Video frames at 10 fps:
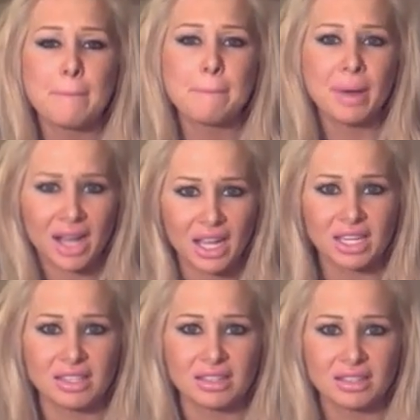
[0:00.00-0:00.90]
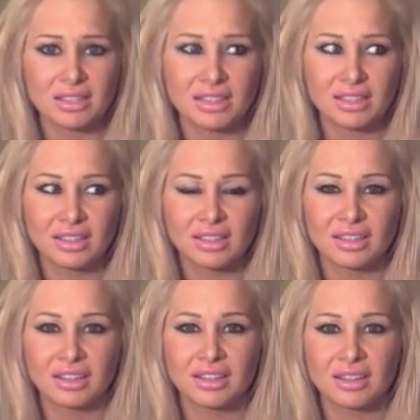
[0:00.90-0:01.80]
But
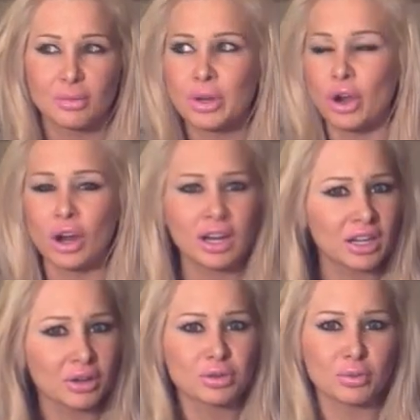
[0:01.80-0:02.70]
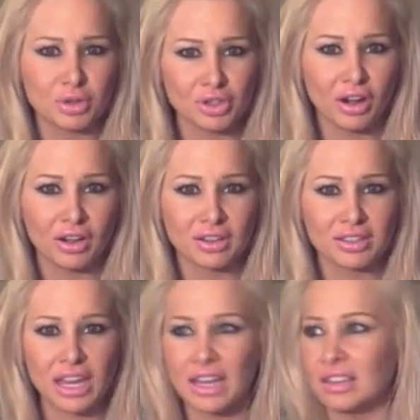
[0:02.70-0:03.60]
we are going to go swim with sharks,
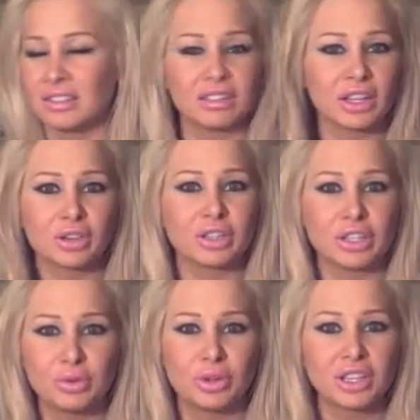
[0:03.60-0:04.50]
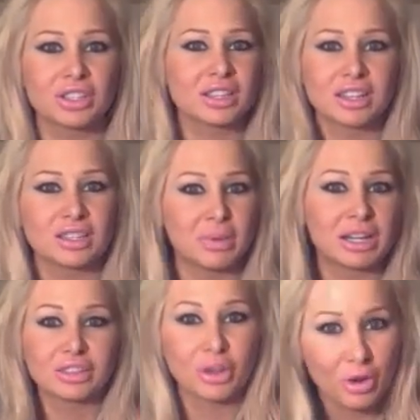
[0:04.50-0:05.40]
and literally you could just cut somebody
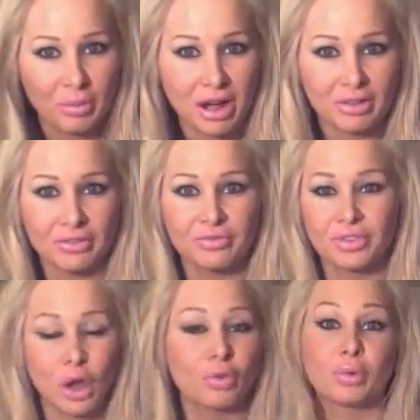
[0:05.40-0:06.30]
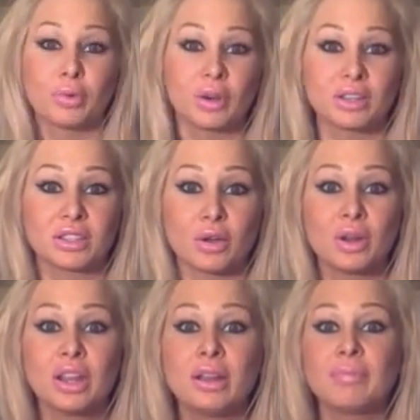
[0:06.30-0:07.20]
and throw them off overboard. So
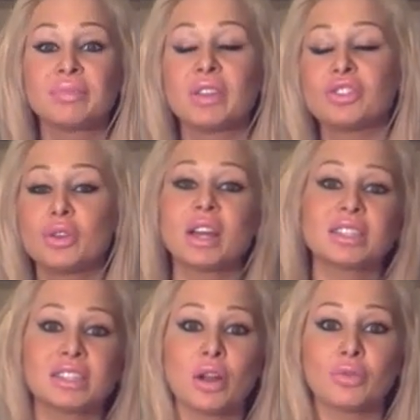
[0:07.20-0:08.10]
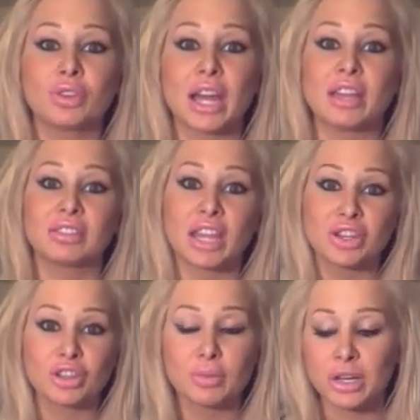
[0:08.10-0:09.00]
if Judy got sent home for that, they
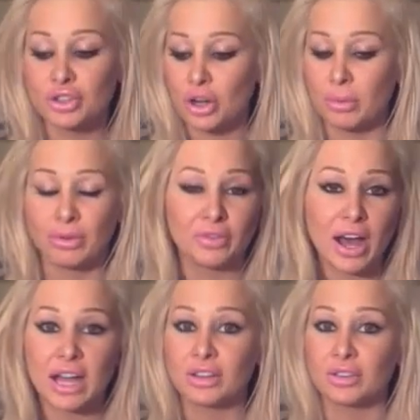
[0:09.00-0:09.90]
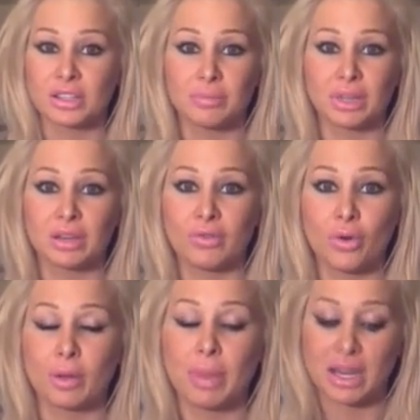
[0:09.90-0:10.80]
should have been in trouble, fined, or something
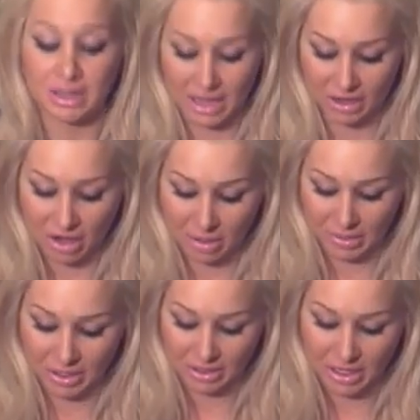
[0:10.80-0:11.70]
for making that comment.